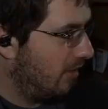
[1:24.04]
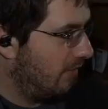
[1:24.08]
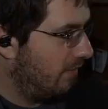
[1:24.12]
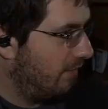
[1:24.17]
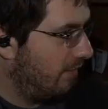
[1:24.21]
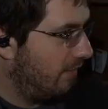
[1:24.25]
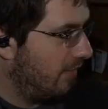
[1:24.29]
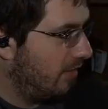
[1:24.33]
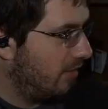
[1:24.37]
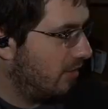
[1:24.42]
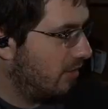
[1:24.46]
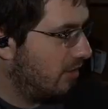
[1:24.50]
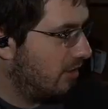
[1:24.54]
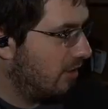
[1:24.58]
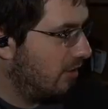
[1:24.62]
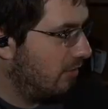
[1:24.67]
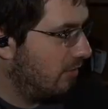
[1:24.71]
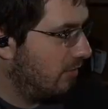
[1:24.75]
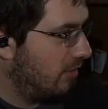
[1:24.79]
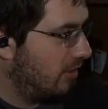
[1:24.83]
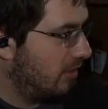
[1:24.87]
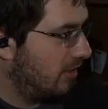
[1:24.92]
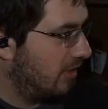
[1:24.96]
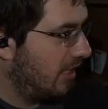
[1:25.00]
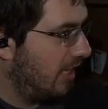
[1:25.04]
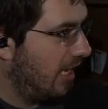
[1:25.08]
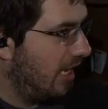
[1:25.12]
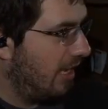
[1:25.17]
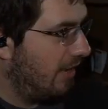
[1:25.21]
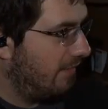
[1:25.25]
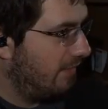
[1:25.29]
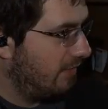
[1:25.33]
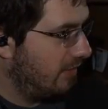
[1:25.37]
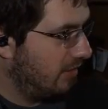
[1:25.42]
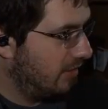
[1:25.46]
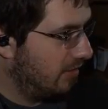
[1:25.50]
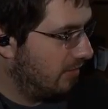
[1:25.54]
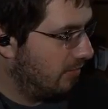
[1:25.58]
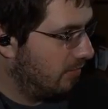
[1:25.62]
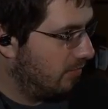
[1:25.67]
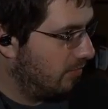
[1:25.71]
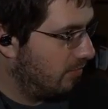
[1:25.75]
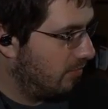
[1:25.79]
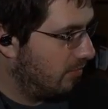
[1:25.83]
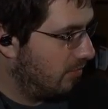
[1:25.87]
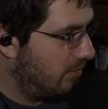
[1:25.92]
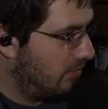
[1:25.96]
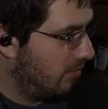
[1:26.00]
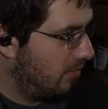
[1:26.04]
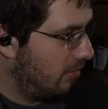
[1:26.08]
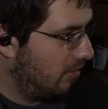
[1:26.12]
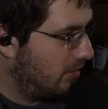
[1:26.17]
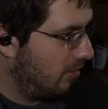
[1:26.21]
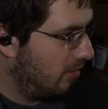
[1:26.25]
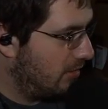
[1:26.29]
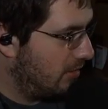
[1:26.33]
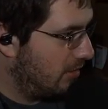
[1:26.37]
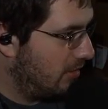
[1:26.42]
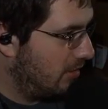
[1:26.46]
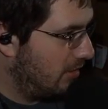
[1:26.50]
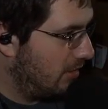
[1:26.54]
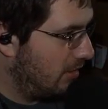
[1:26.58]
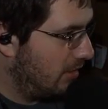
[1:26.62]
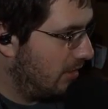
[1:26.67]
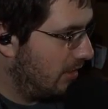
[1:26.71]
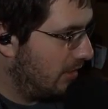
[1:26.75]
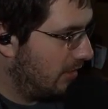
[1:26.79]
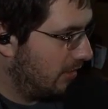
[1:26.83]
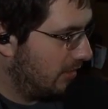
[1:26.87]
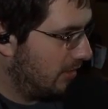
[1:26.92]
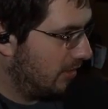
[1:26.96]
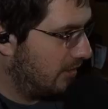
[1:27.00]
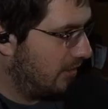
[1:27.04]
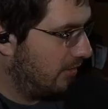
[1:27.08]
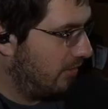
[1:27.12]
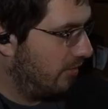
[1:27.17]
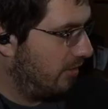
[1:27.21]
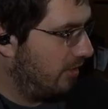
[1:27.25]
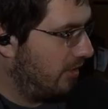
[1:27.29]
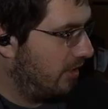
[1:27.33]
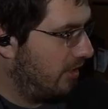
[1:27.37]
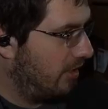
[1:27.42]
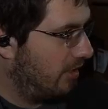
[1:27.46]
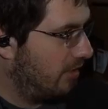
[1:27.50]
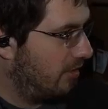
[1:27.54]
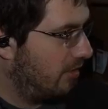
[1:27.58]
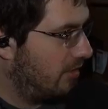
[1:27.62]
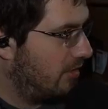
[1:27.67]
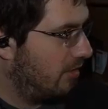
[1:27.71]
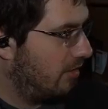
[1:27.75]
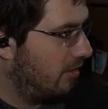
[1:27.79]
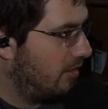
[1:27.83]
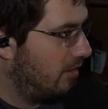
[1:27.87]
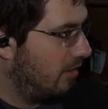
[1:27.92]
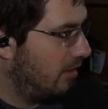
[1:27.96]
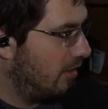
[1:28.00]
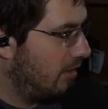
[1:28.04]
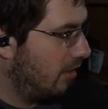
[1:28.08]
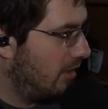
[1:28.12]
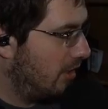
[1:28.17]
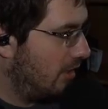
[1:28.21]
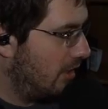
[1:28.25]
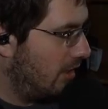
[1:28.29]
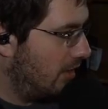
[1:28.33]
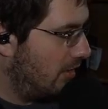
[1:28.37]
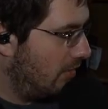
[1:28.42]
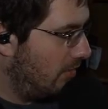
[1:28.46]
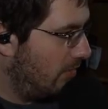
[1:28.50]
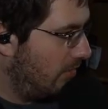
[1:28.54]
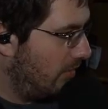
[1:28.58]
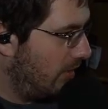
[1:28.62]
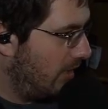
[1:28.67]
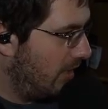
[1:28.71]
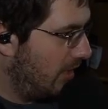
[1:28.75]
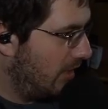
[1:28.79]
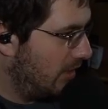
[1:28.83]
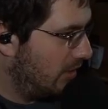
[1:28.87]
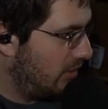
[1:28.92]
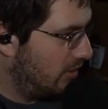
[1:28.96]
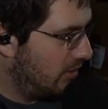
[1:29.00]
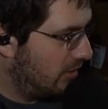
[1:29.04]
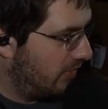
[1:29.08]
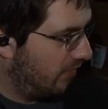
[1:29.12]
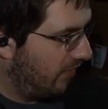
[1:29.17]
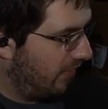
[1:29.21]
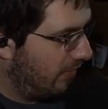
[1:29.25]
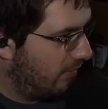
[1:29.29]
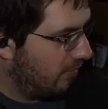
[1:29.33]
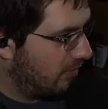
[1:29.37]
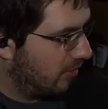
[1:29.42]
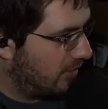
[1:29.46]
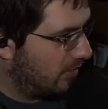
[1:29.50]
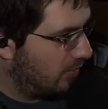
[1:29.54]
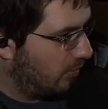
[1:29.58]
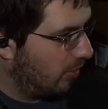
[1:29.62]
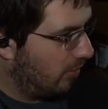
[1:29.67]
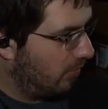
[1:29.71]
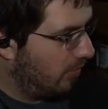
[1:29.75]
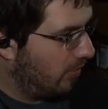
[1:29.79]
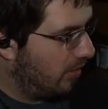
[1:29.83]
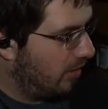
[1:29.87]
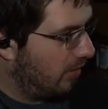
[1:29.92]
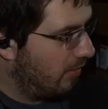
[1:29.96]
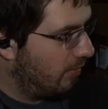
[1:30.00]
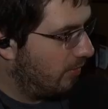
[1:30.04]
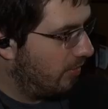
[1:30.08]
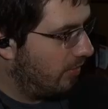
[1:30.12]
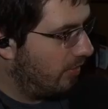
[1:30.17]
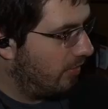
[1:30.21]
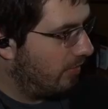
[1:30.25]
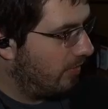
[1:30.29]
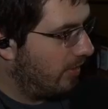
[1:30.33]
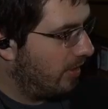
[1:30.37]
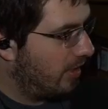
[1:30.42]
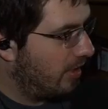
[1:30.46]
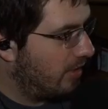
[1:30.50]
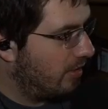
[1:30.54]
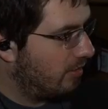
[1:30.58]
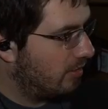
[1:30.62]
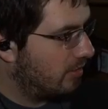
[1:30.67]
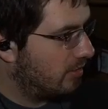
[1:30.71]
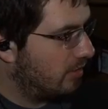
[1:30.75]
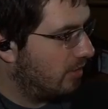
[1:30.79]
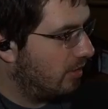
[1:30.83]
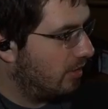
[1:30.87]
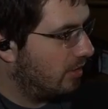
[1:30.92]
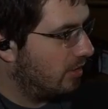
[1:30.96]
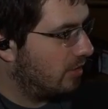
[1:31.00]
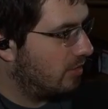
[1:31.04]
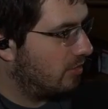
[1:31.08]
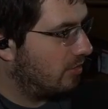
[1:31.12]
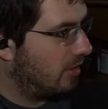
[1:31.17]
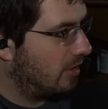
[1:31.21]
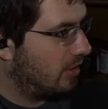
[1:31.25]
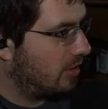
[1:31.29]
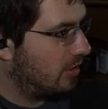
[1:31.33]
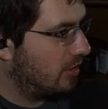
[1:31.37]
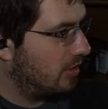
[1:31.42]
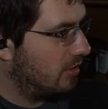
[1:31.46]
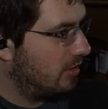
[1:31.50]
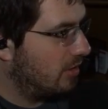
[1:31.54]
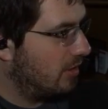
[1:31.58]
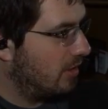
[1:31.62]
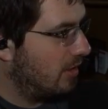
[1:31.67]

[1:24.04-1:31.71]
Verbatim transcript: a village center, which is obviously a necessary thing. Which, if I was a smart one, I would put it right here. Start construction.